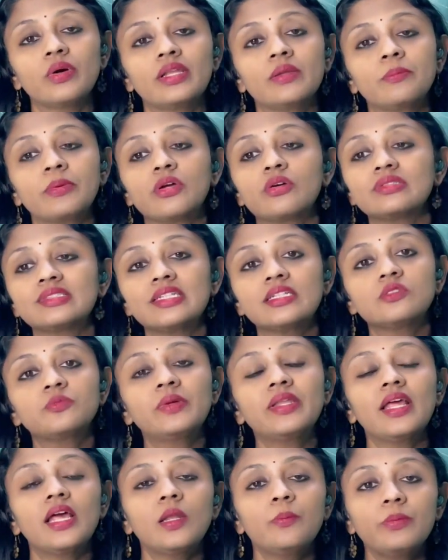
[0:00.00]
because he has
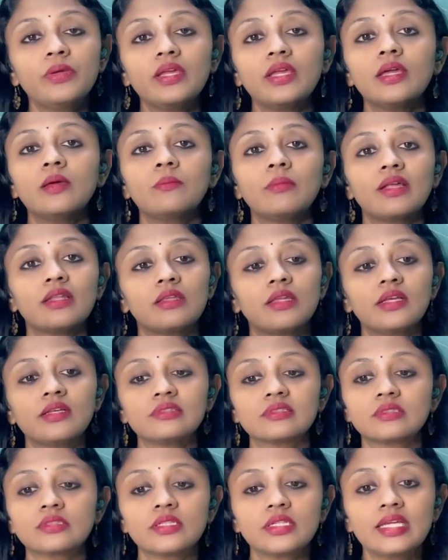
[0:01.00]
been helping him and
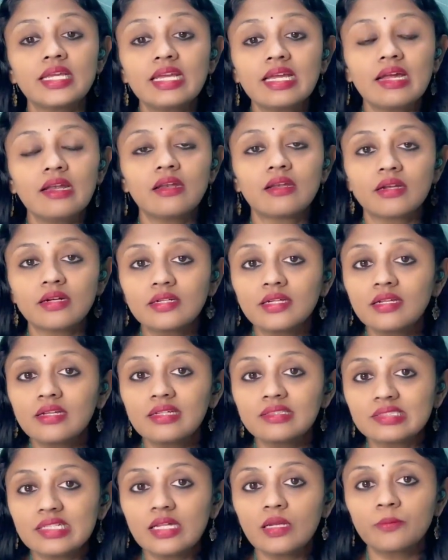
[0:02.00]
he can return
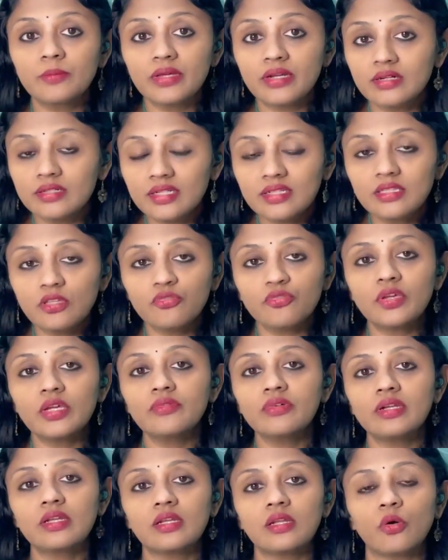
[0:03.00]
his help, he return the
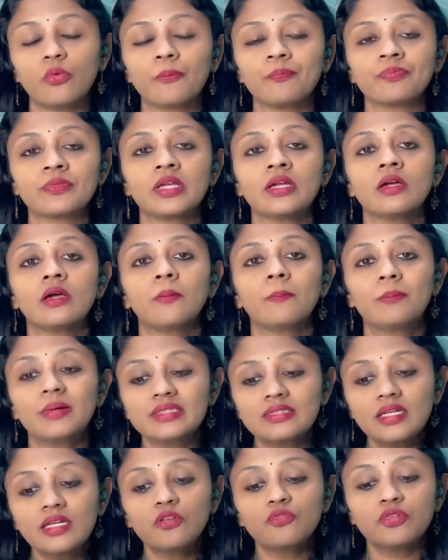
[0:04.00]
favor now.
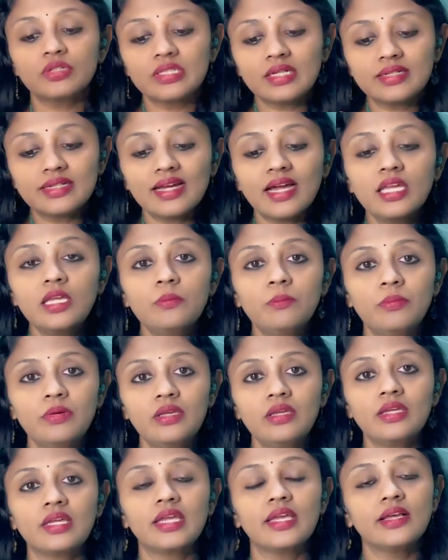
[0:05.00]
But then for the time
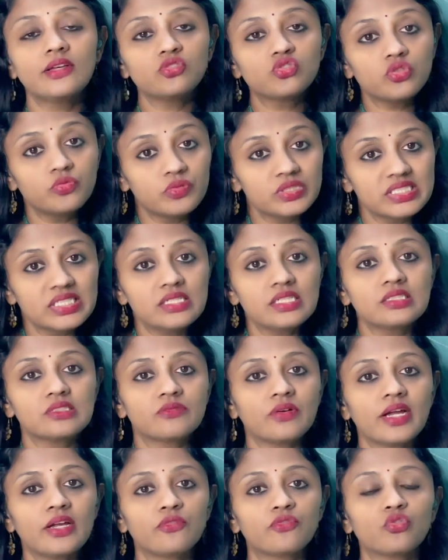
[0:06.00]
being, he has to visit his
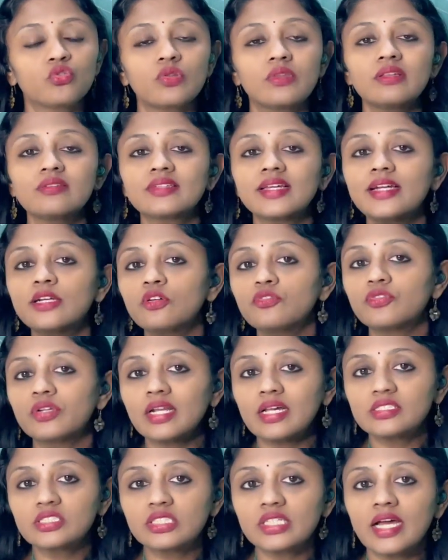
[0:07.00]
wife. So this kind of
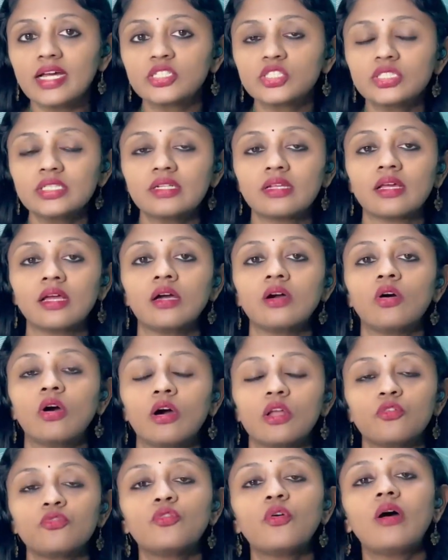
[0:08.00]
transaction
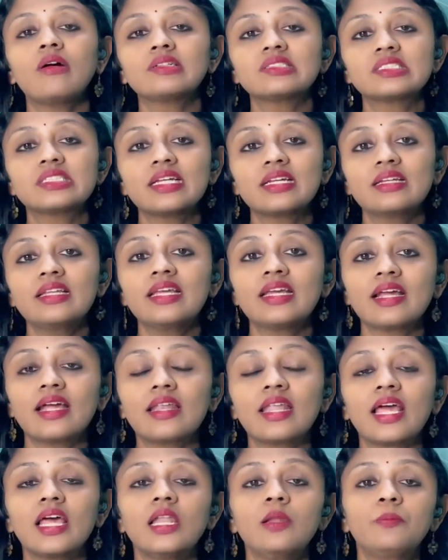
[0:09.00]
or a fox technique
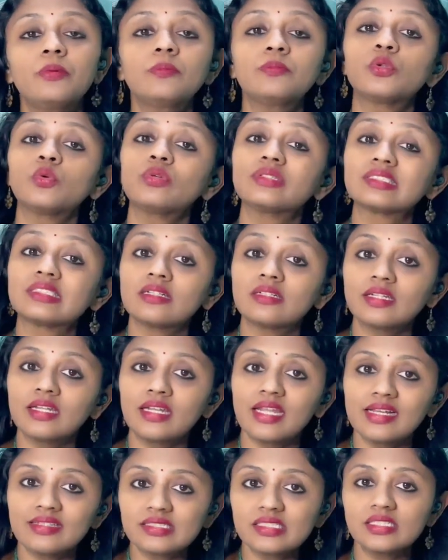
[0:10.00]
can help him to a
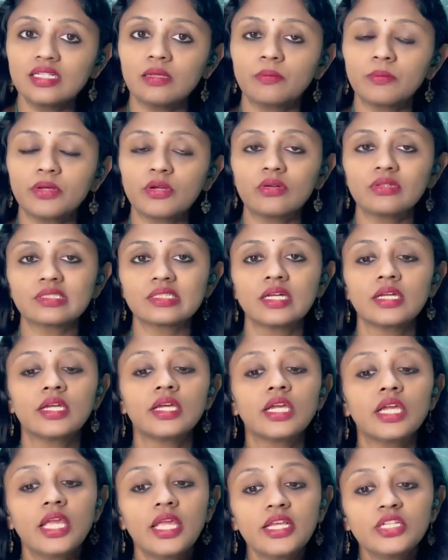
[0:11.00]
certain extent, because
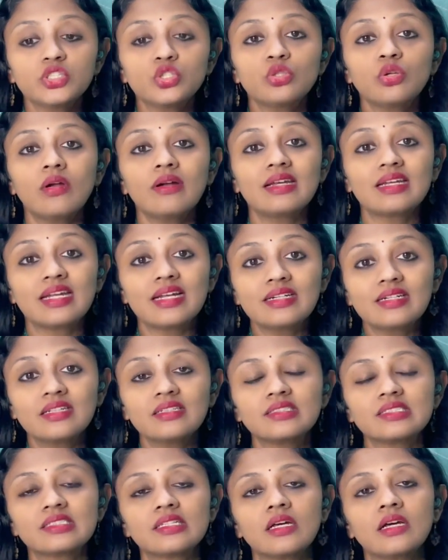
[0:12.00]
he should not let his